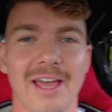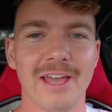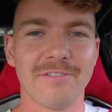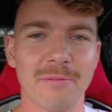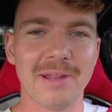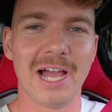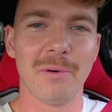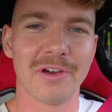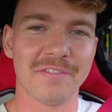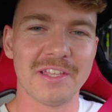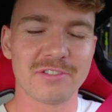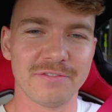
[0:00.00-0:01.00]
And from now
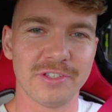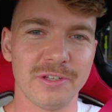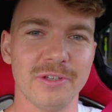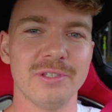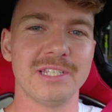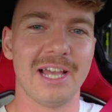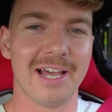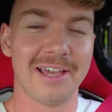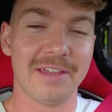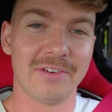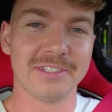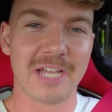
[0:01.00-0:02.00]
on in these reviews, uh,
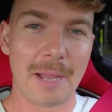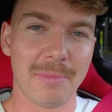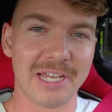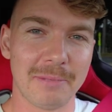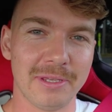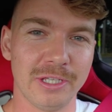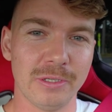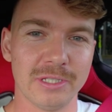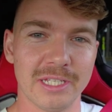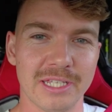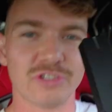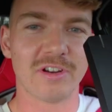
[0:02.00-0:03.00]
every time we're gonna be
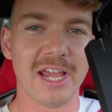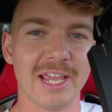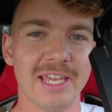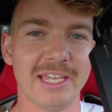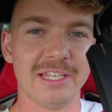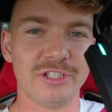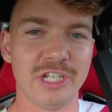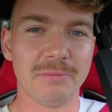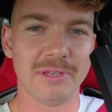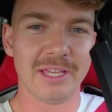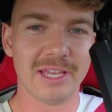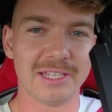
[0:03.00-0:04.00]
using Dragy
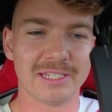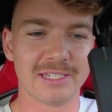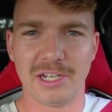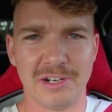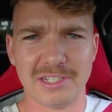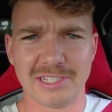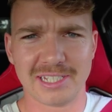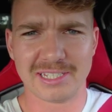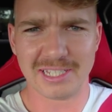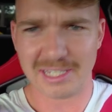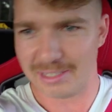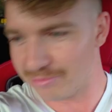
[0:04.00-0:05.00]
GPS 0 to
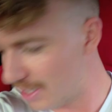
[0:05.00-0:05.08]
60